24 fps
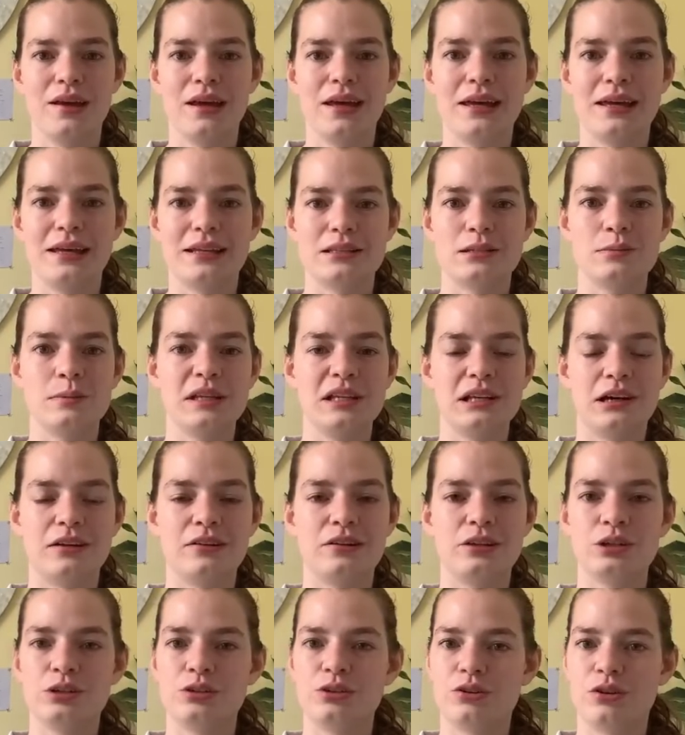it to be
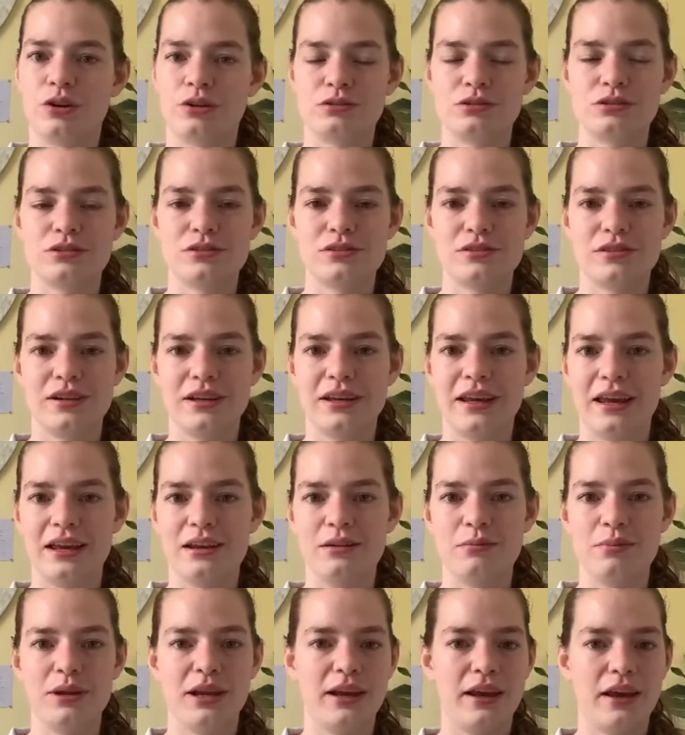done, not again
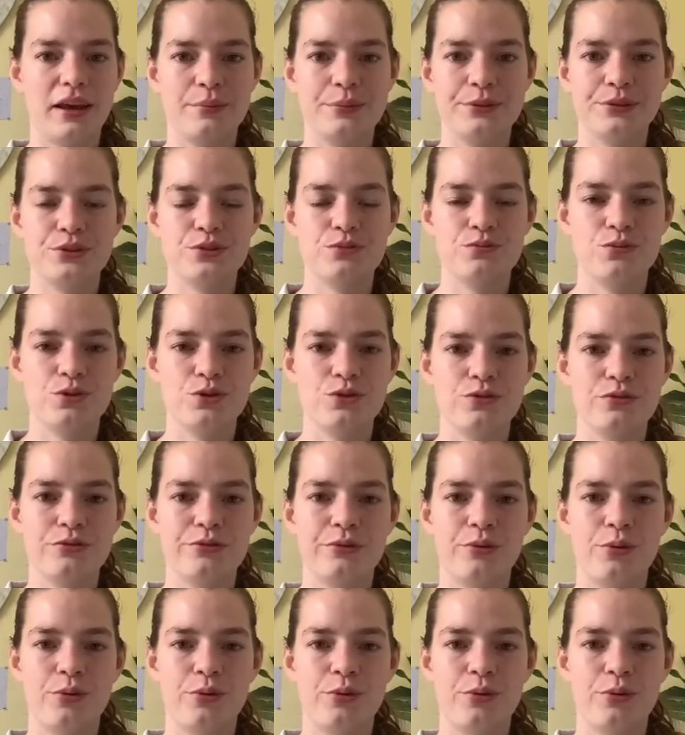being able to move